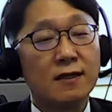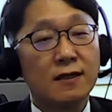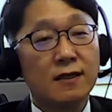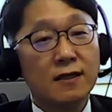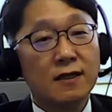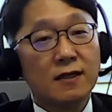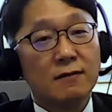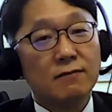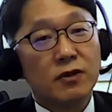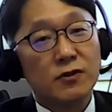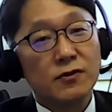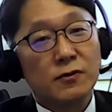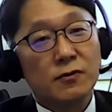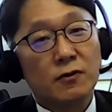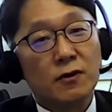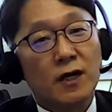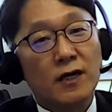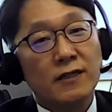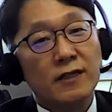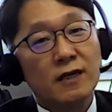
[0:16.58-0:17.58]
First of all, I
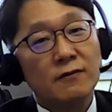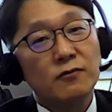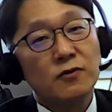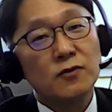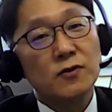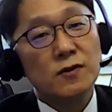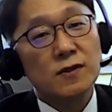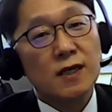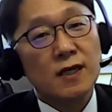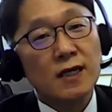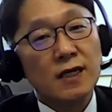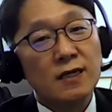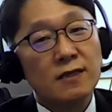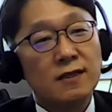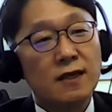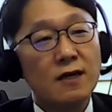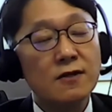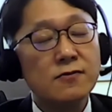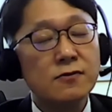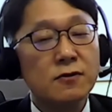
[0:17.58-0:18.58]
have to say thanks
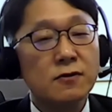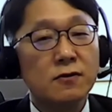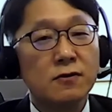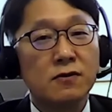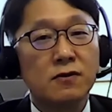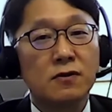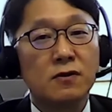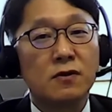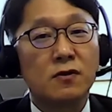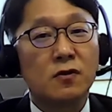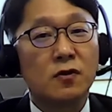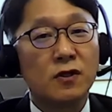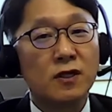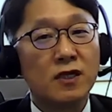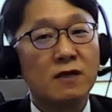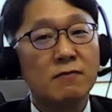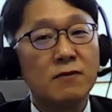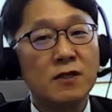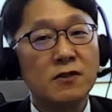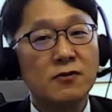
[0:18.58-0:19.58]
to Korea
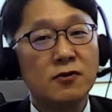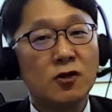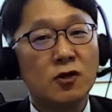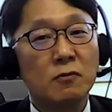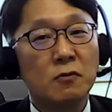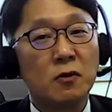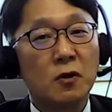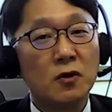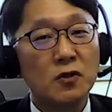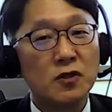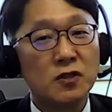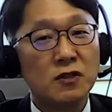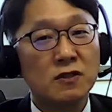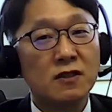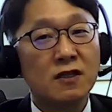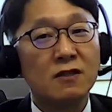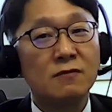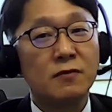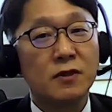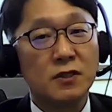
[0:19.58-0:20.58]
Ministry of Ocean and
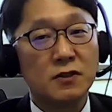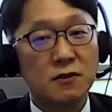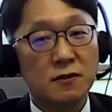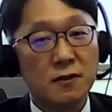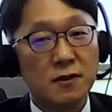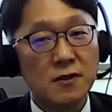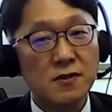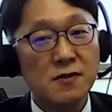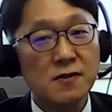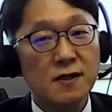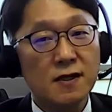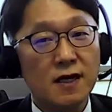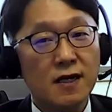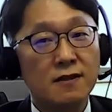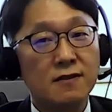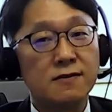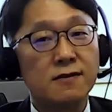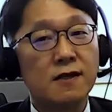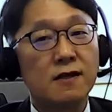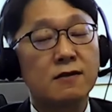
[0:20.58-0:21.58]
Fisheries and the
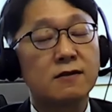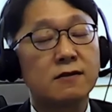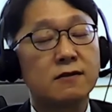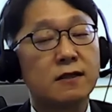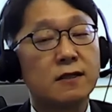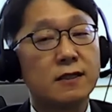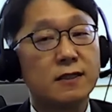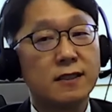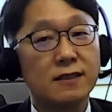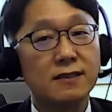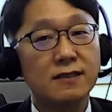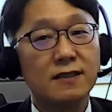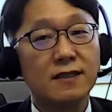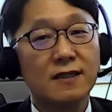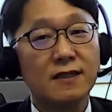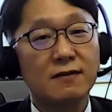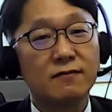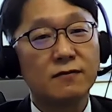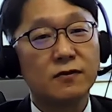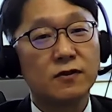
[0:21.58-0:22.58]
Secretariat
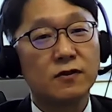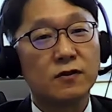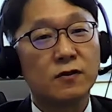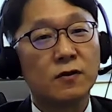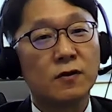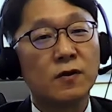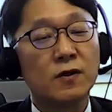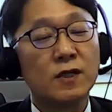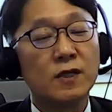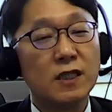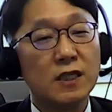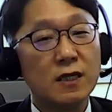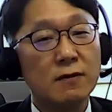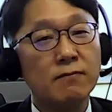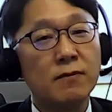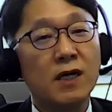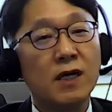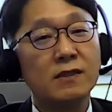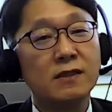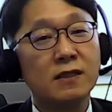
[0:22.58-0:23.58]
for
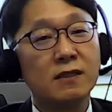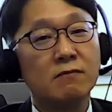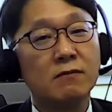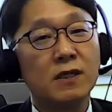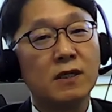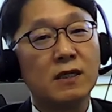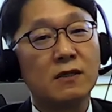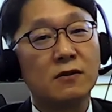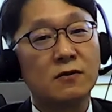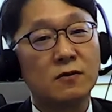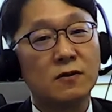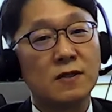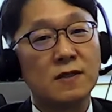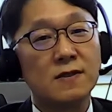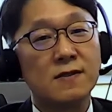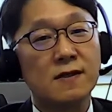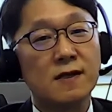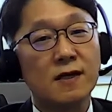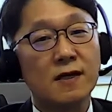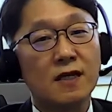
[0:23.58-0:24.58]
inviting me to this
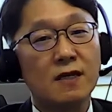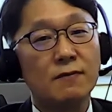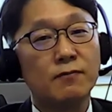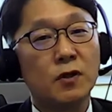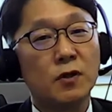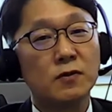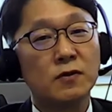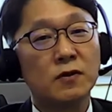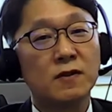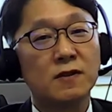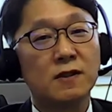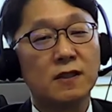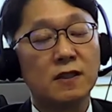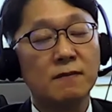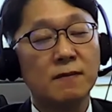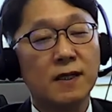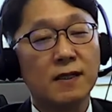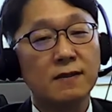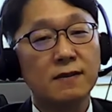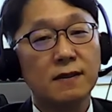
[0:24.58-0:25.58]
important
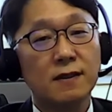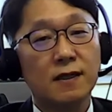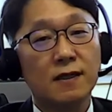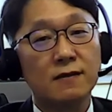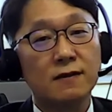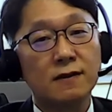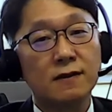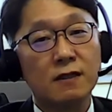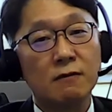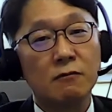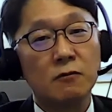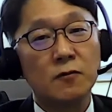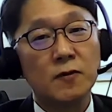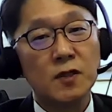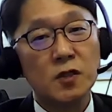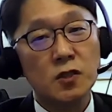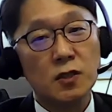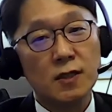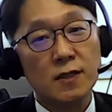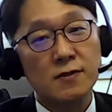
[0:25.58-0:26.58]
event and giving me a
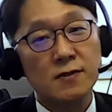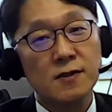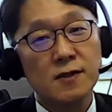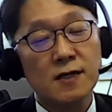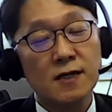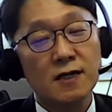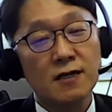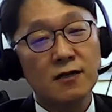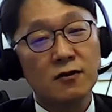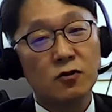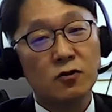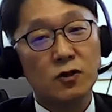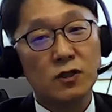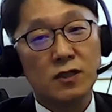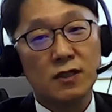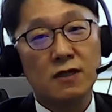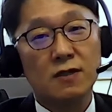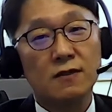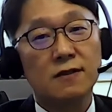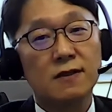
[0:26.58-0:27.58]
chance to share
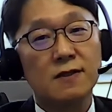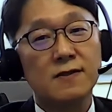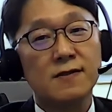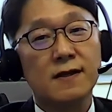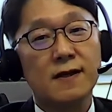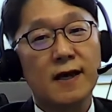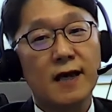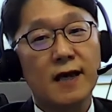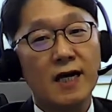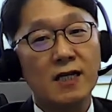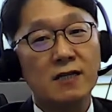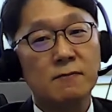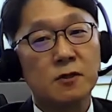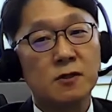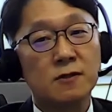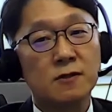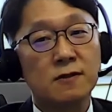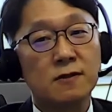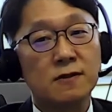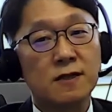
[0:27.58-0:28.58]
this expert
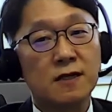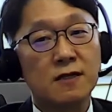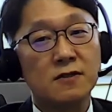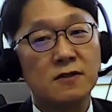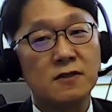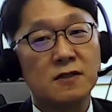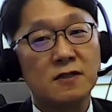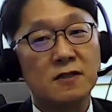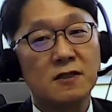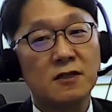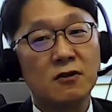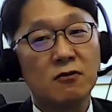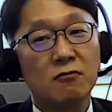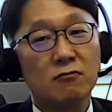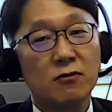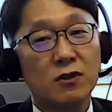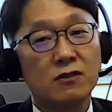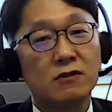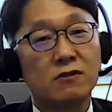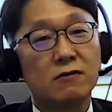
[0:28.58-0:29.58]
discussion with
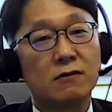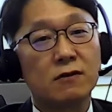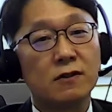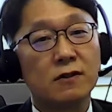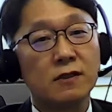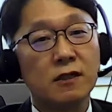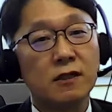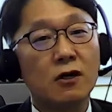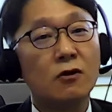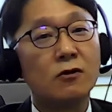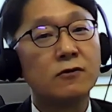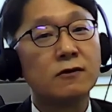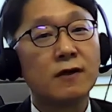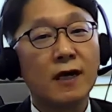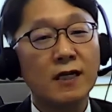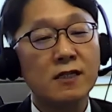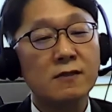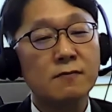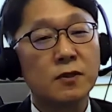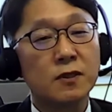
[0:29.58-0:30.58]
a renowned
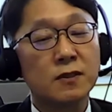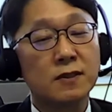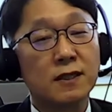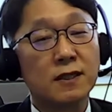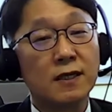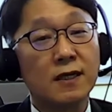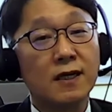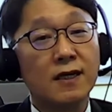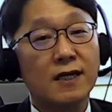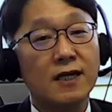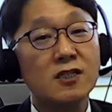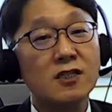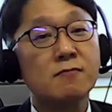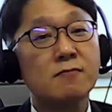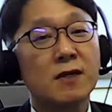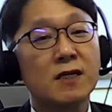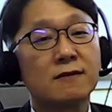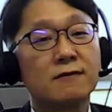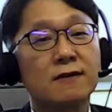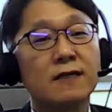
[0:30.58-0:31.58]
expert. It's my
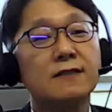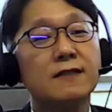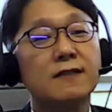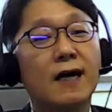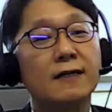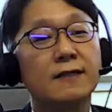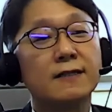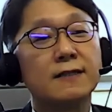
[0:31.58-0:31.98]
great honor.